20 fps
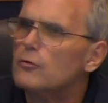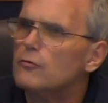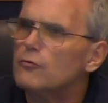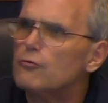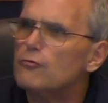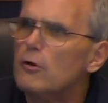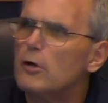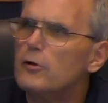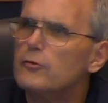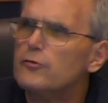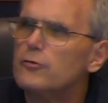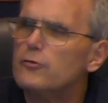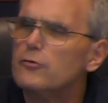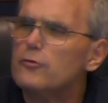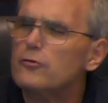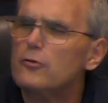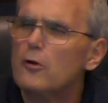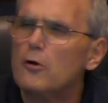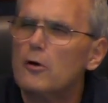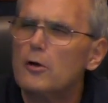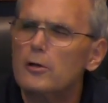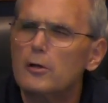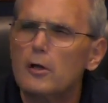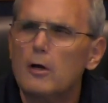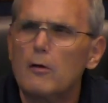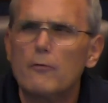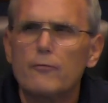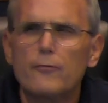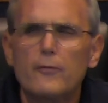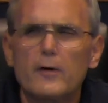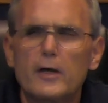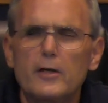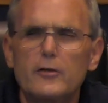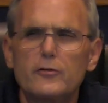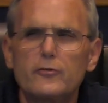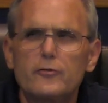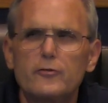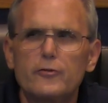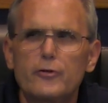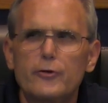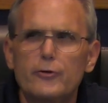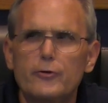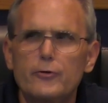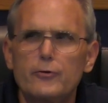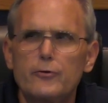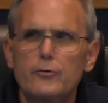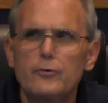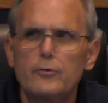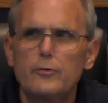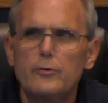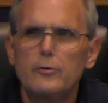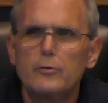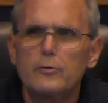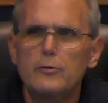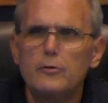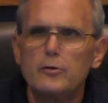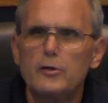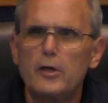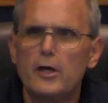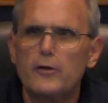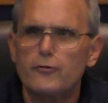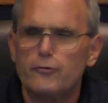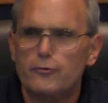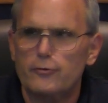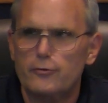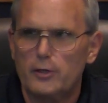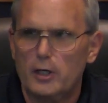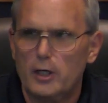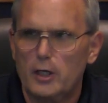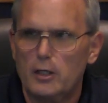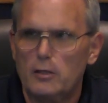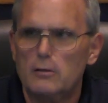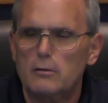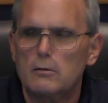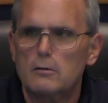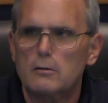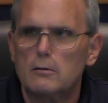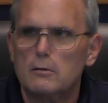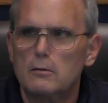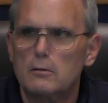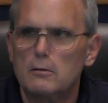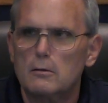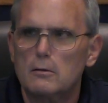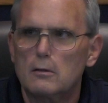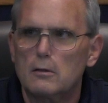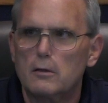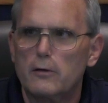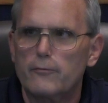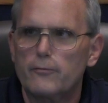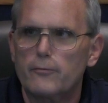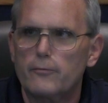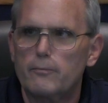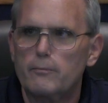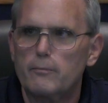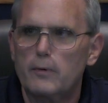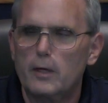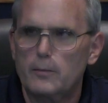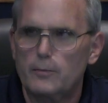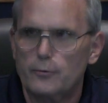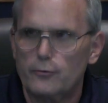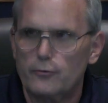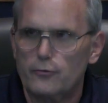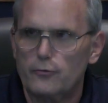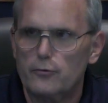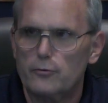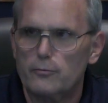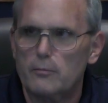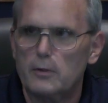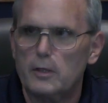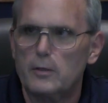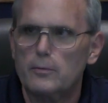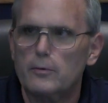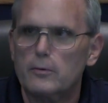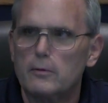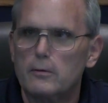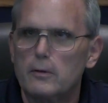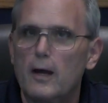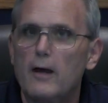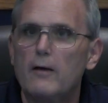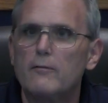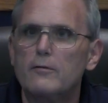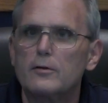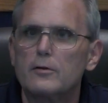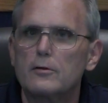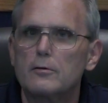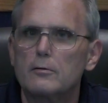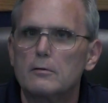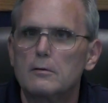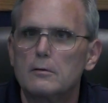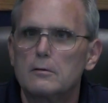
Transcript: construction started on phase two yesterday of Maple, Maple Avenue.